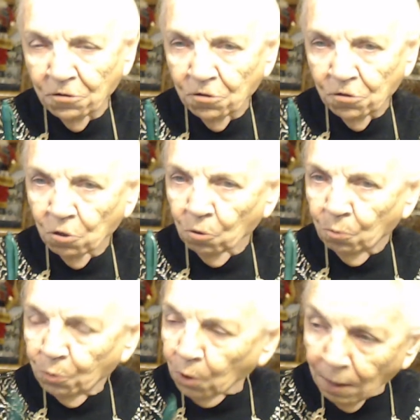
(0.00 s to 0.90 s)
so
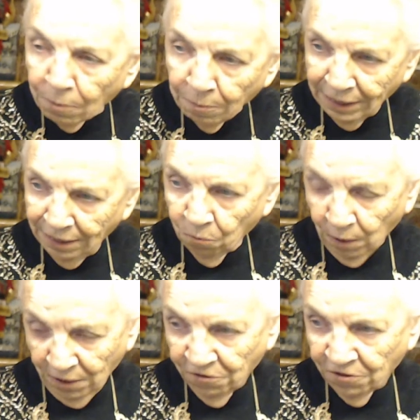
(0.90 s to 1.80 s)
probably
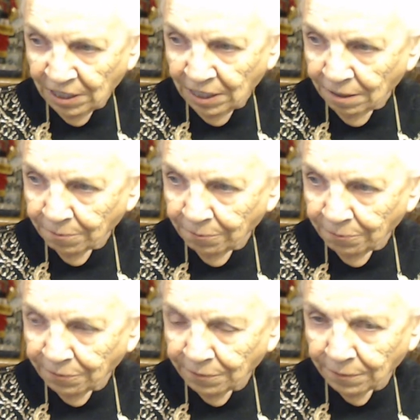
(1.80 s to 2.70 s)
Wednesday,
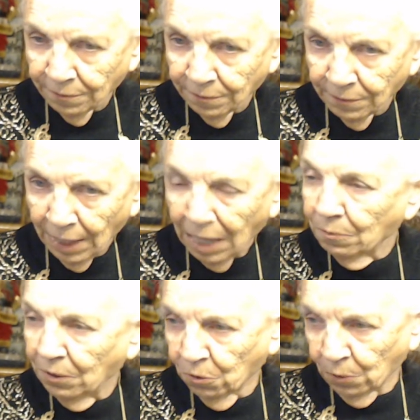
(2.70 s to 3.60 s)
I'll be
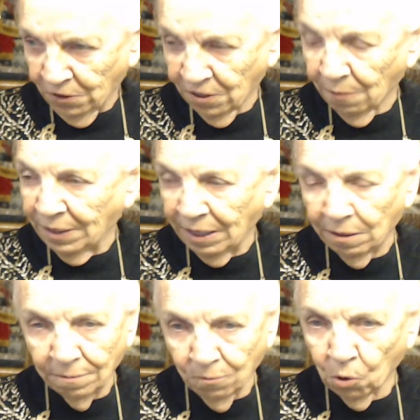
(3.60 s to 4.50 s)
doing something
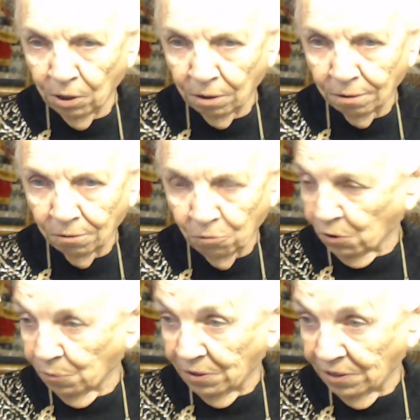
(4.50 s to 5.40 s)
more
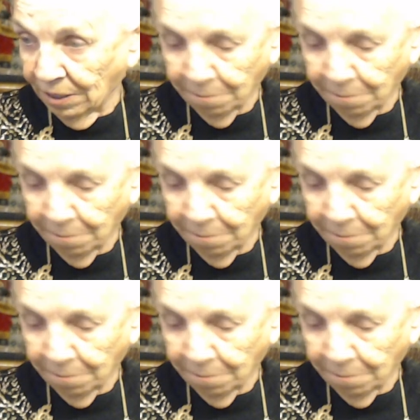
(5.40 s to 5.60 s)
Christmassy.